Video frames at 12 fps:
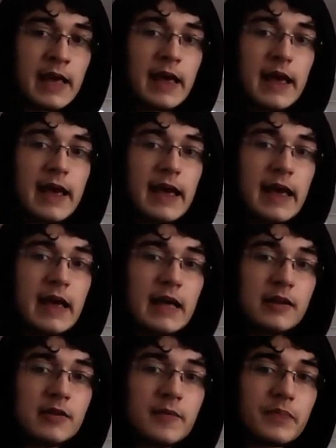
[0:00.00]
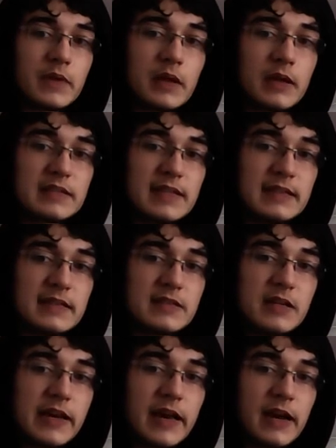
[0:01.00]
And
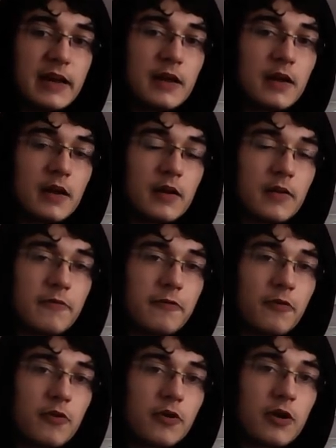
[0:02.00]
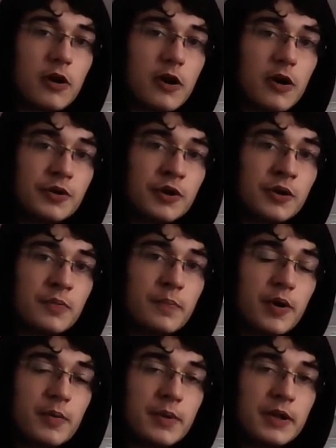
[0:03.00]
statistically, for a
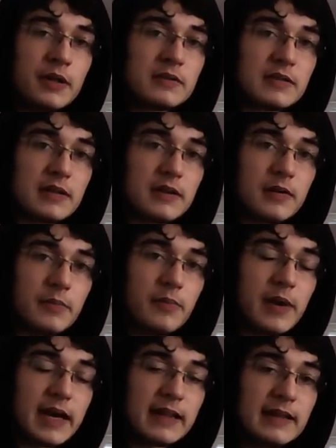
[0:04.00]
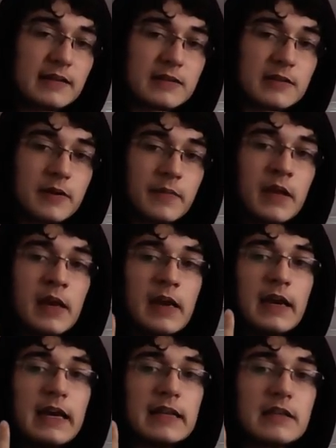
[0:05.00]
non-permanent magnet,
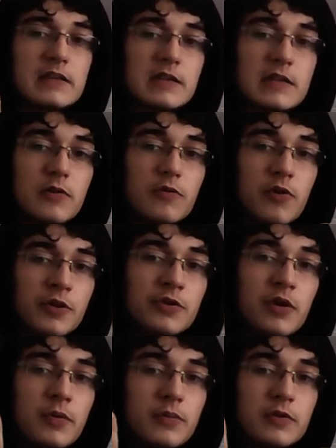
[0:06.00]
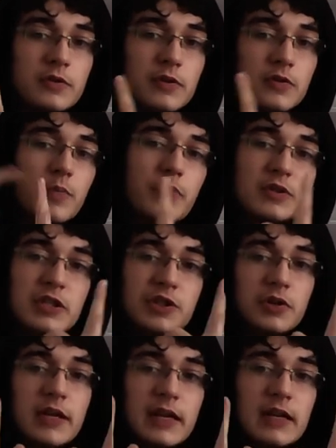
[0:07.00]
it's random. The
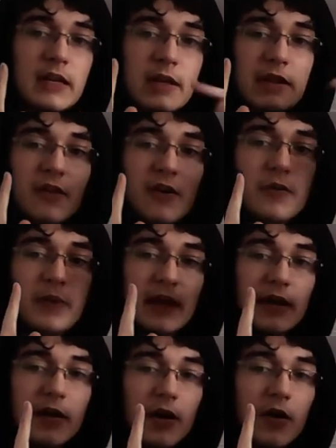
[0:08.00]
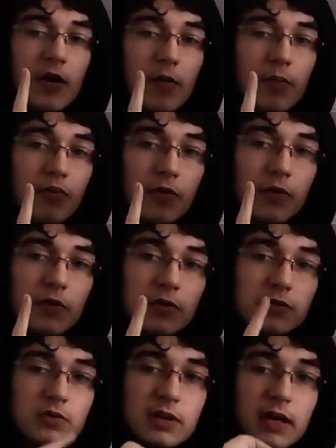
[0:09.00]
position can either be upward
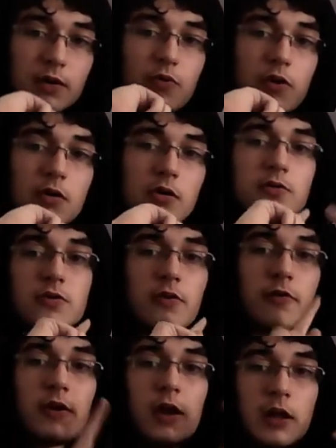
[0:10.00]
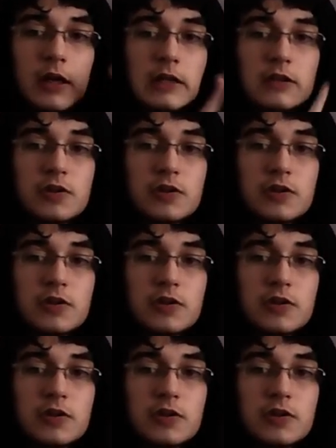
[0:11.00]
or downward, so it doesn't